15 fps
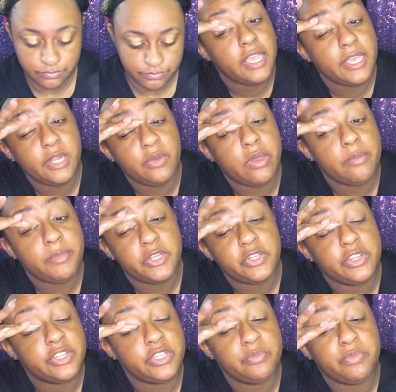And you want to make sure
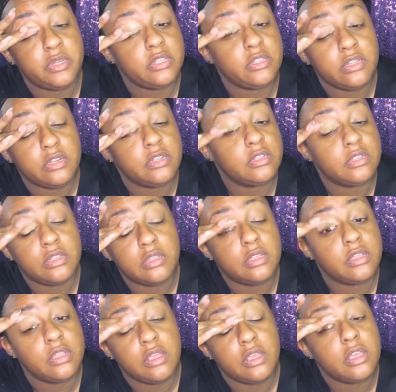that you put
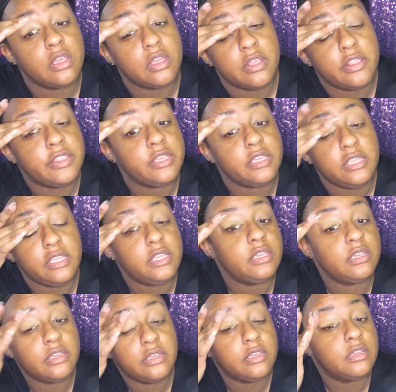the
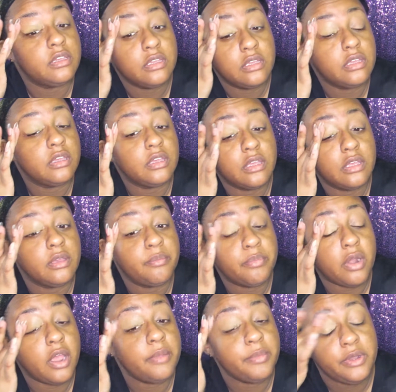
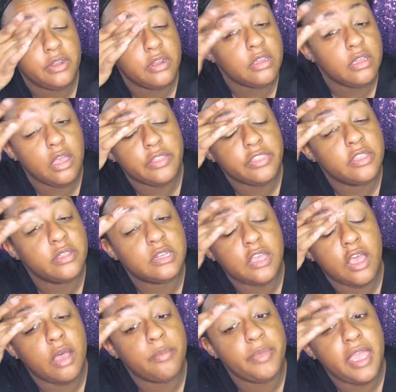primer on the
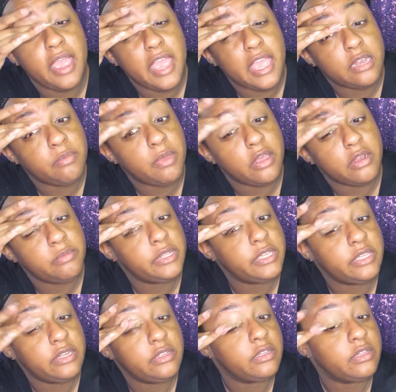top and bottom lid.